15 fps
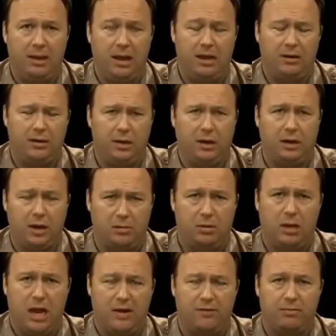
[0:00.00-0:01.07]
And
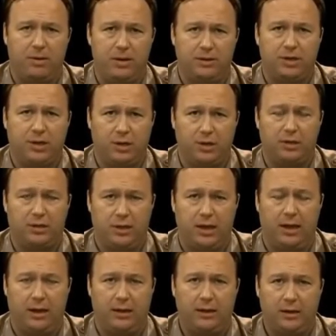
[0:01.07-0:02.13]
global government is a good
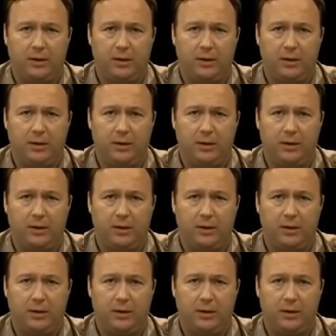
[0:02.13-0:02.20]
thing.